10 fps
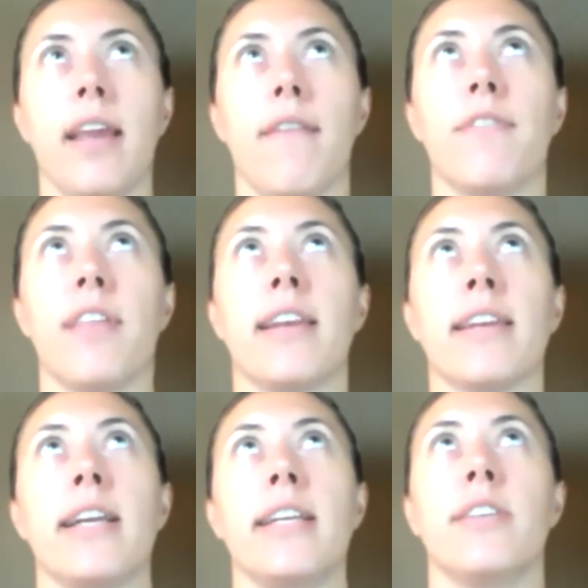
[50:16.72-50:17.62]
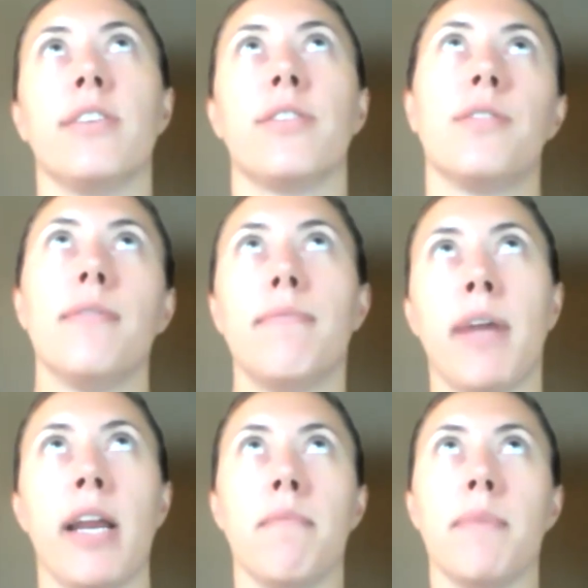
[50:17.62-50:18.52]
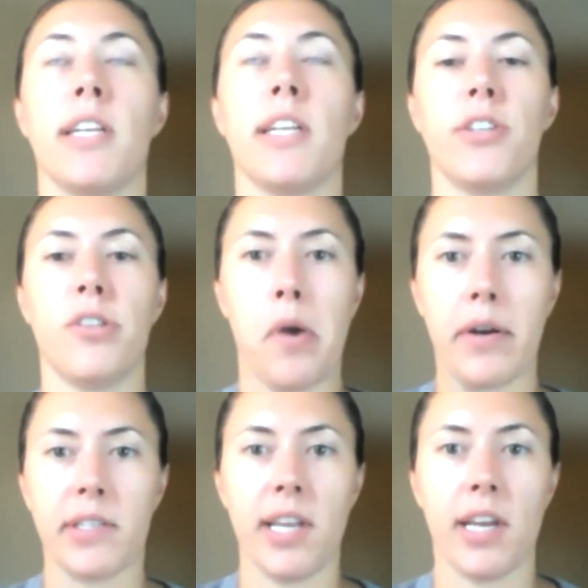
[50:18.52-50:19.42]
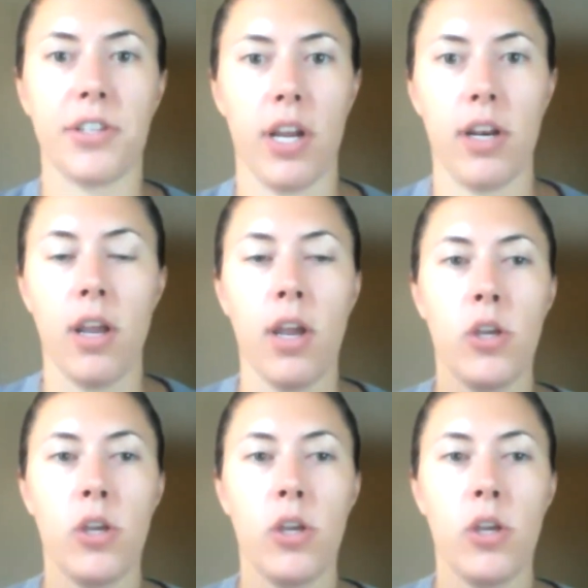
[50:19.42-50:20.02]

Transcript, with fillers: yeah, for that 90 to 90 minute to two hour session,